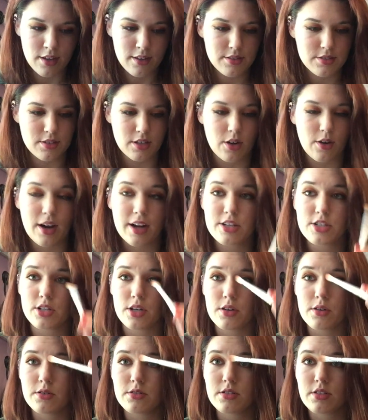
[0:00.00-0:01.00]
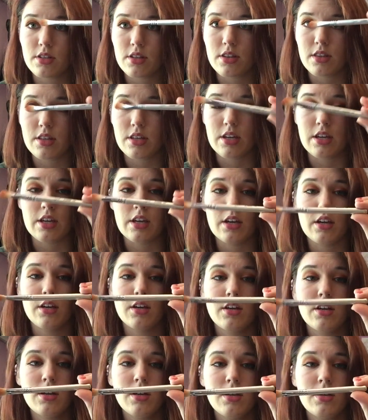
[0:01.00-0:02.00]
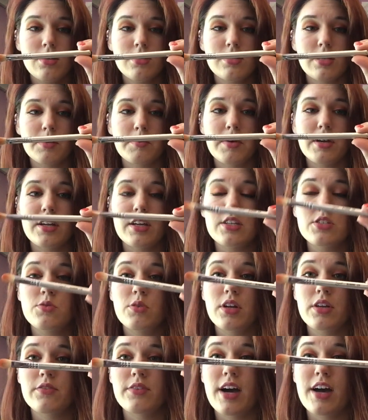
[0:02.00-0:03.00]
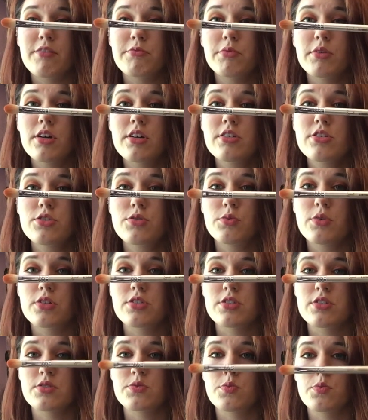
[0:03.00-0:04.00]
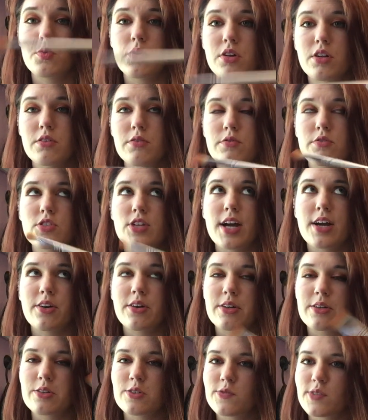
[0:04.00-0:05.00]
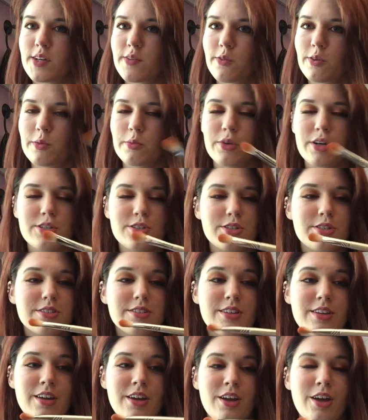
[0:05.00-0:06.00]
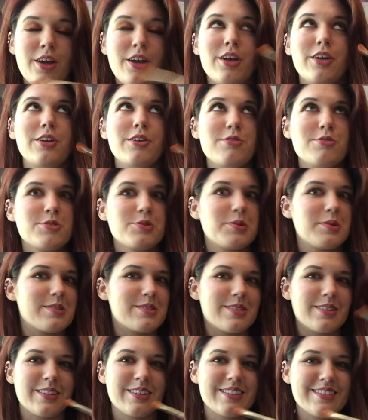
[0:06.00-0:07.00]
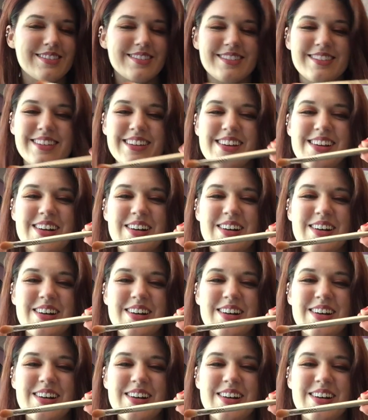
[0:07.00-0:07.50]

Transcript: So I chose the Sigma E25 brush, which is one of Jaclyn Hill's favorite brushes. Huge coincidence.